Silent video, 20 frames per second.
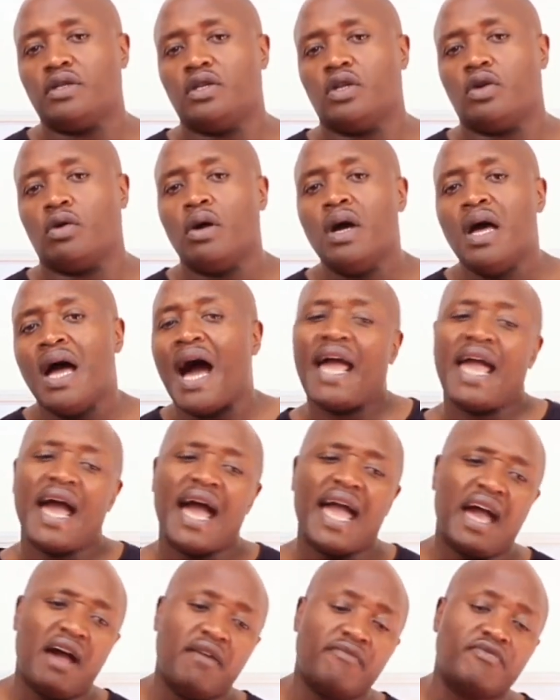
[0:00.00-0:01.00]
You know, I
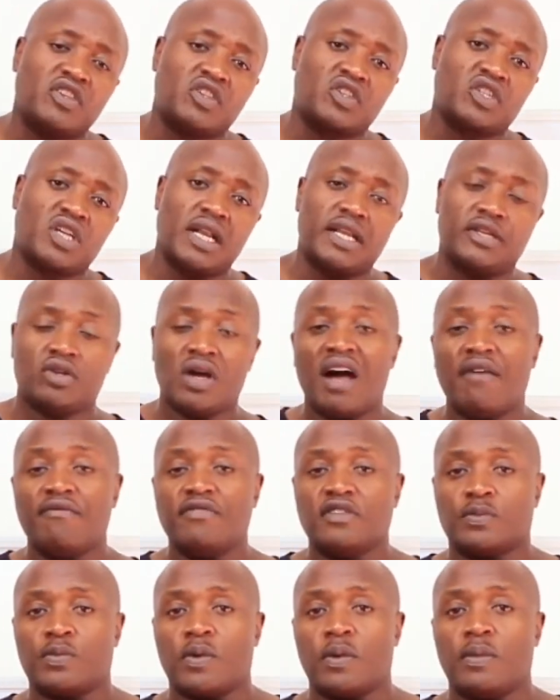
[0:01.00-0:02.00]
have this challenge, you have
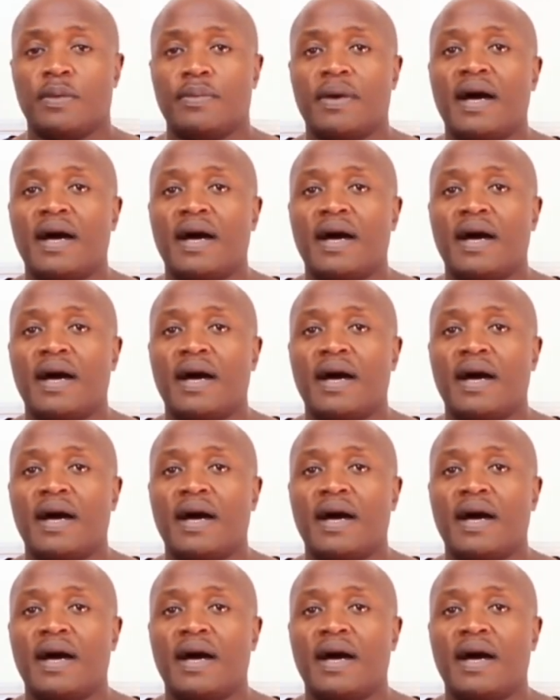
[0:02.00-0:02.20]
this problem,